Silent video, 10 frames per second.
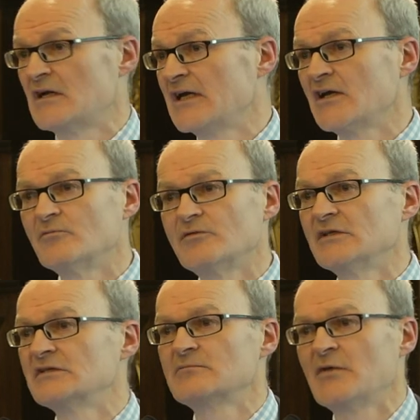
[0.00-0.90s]
high
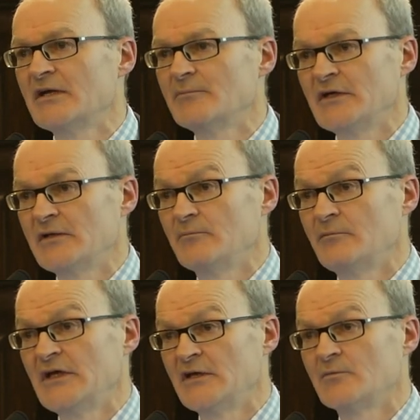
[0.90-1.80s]
confidence might be
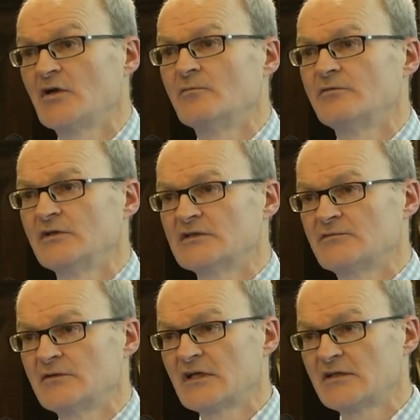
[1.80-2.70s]
medium confidence
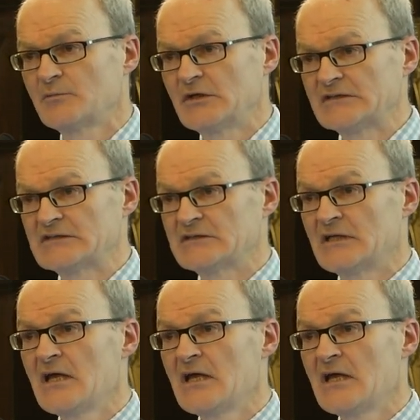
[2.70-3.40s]
for another person.